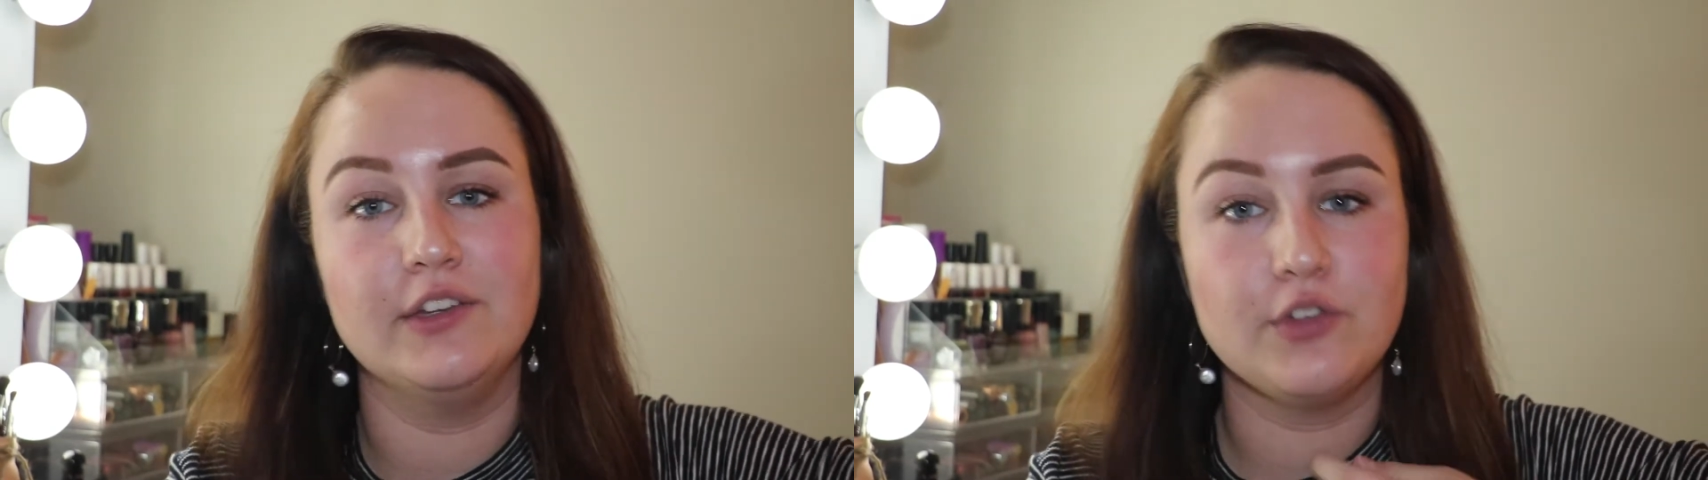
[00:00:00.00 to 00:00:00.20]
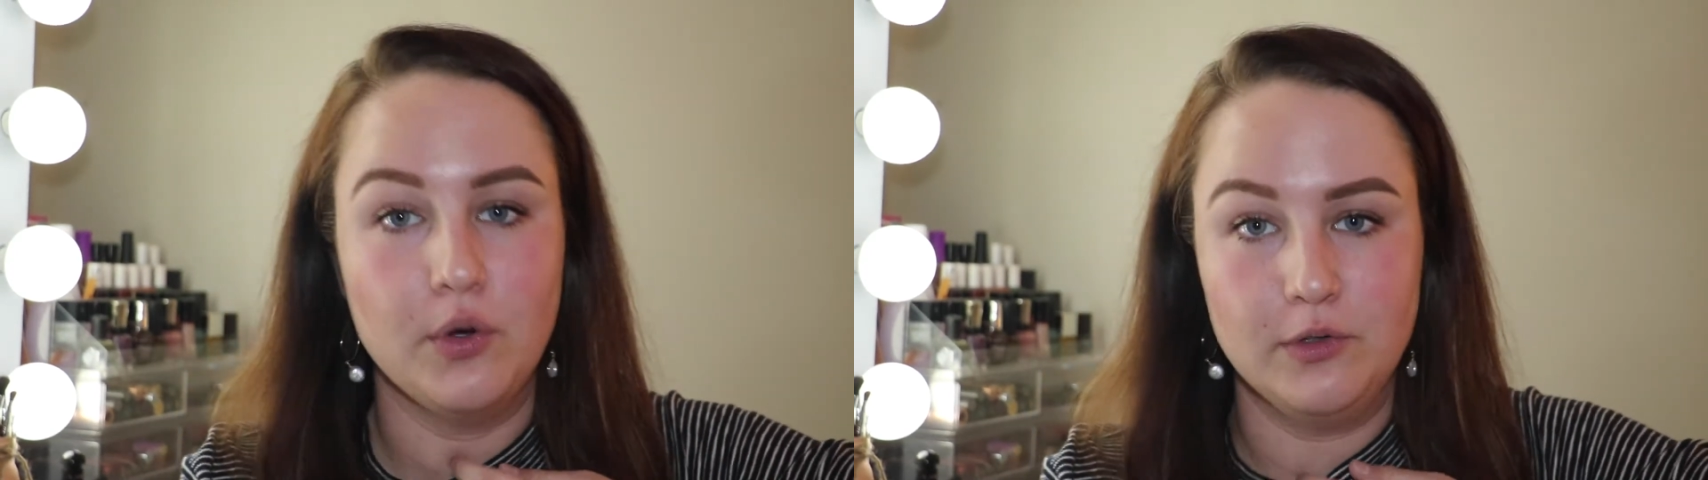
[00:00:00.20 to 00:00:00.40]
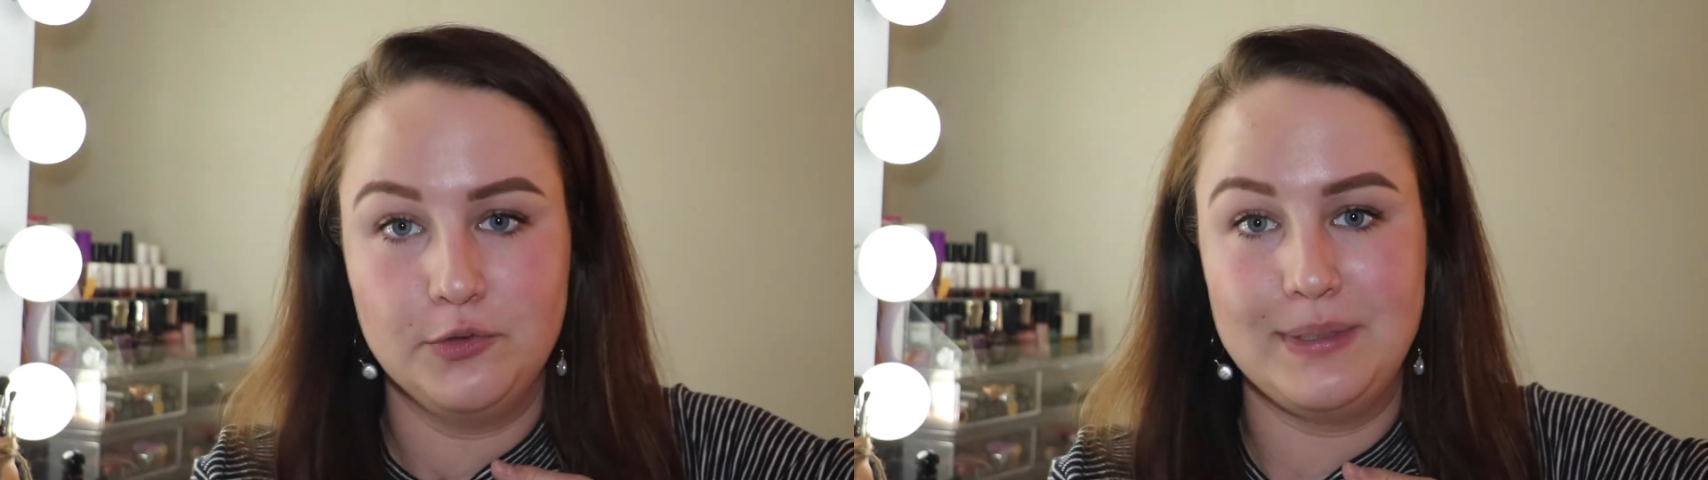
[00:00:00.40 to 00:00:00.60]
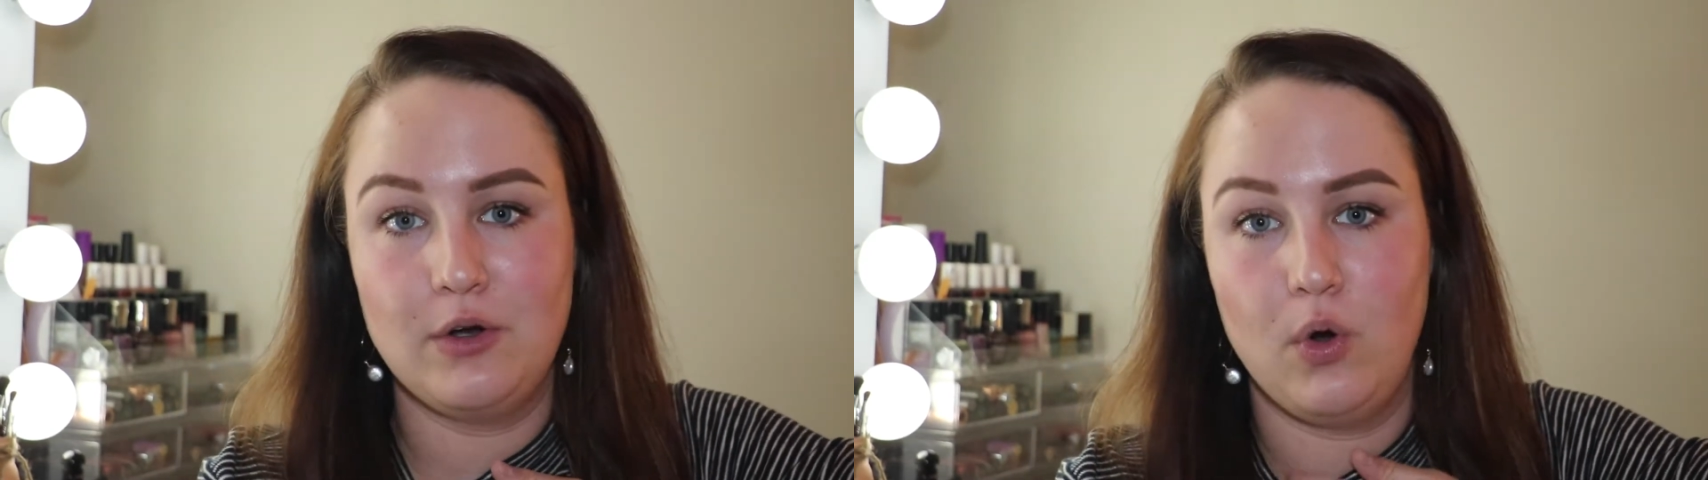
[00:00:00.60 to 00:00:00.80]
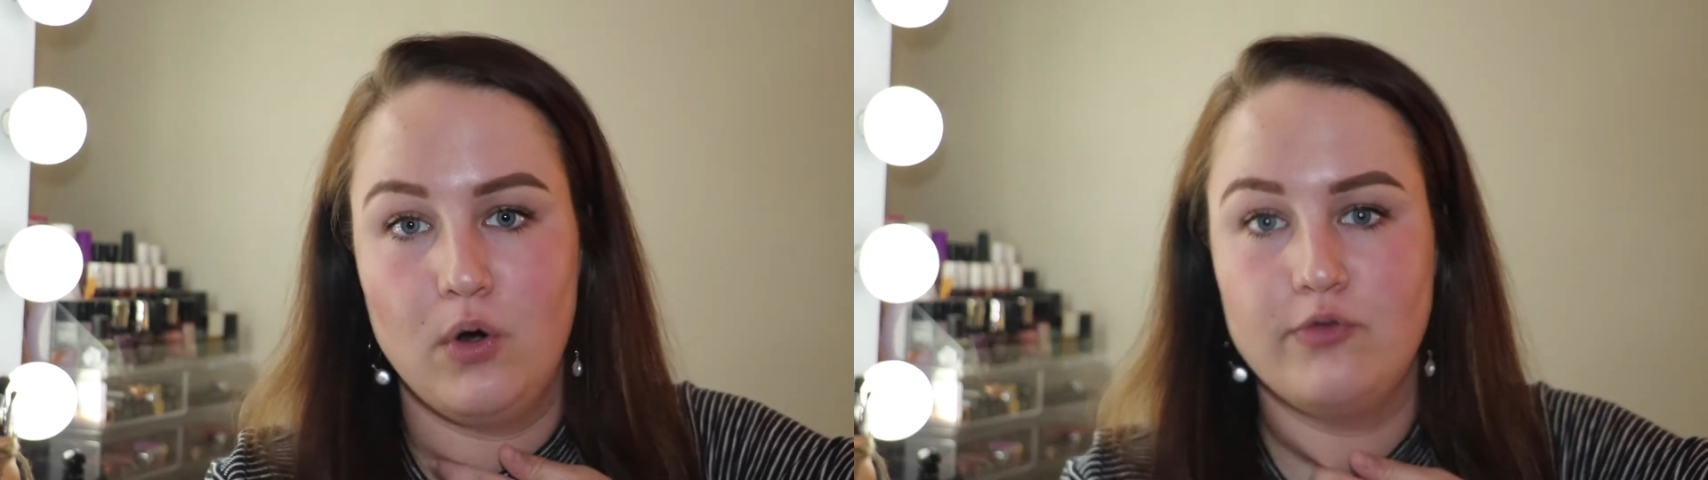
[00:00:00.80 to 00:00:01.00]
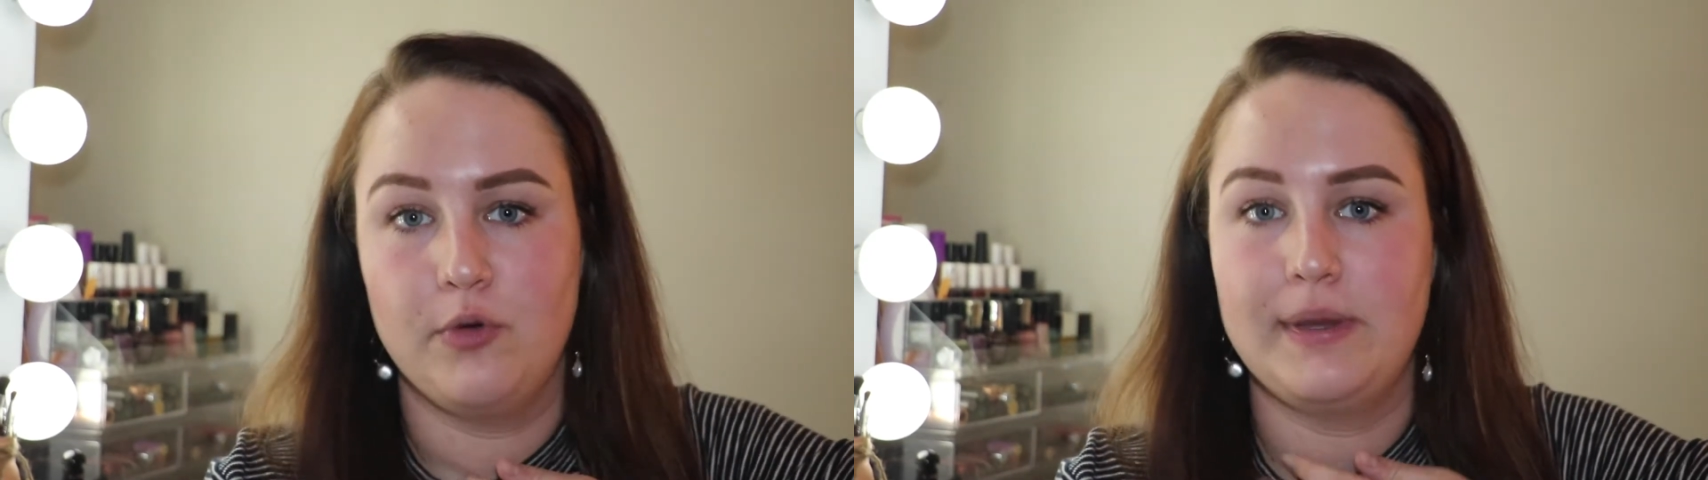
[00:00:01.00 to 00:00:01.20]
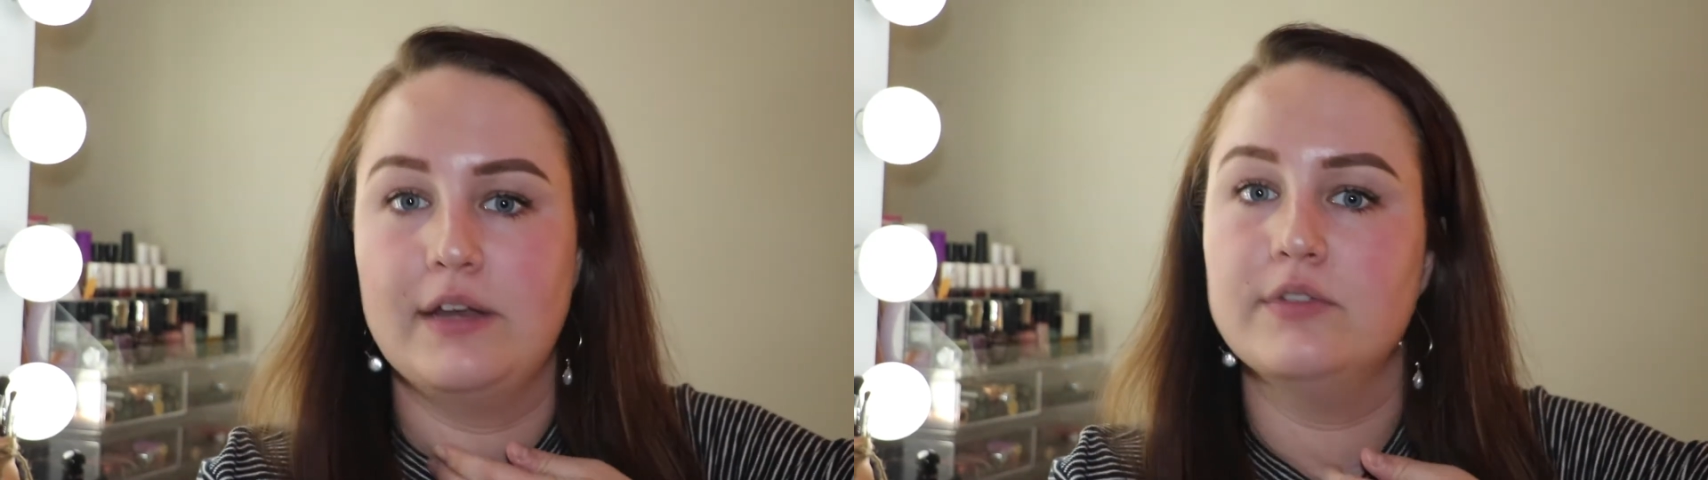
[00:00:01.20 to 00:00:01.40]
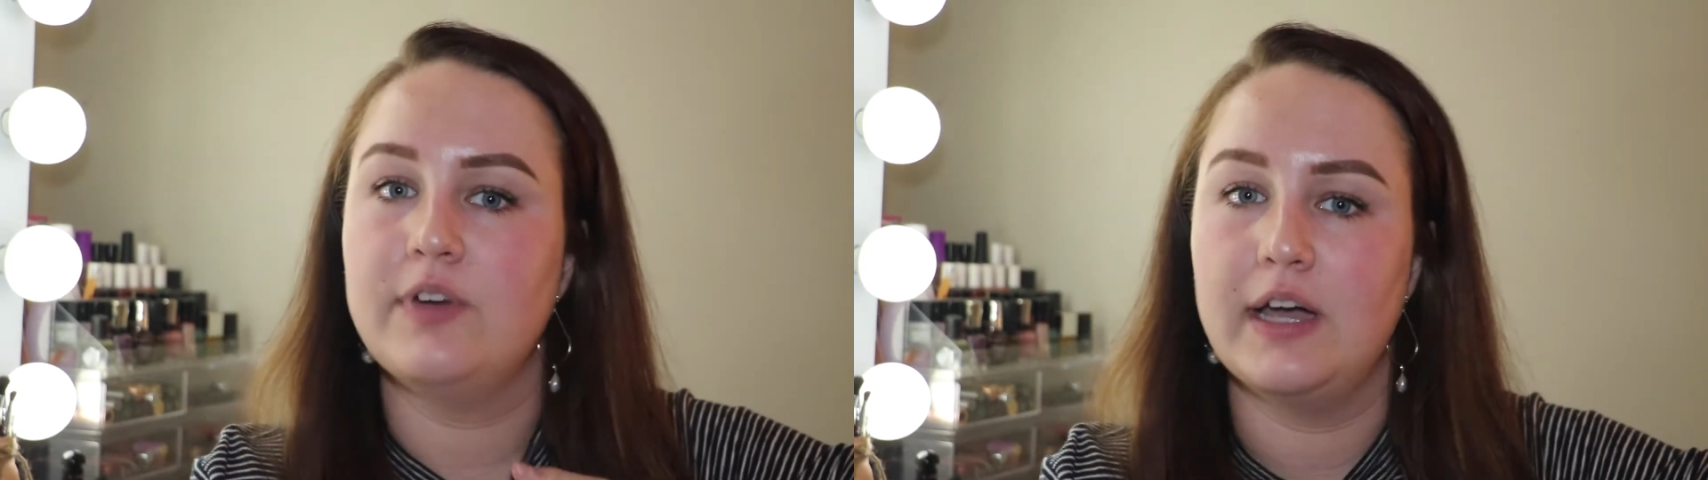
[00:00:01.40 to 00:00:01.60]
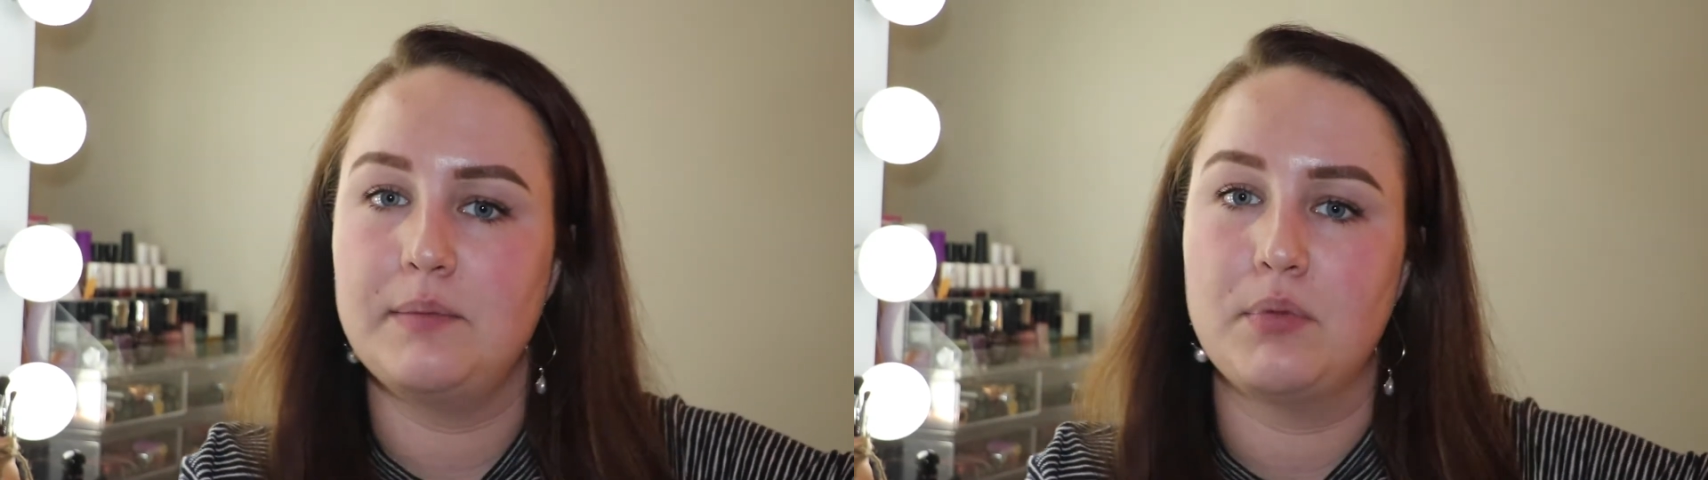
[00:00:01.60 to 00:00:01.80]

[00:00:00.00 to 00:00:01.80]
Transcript: It's always been hard for me to find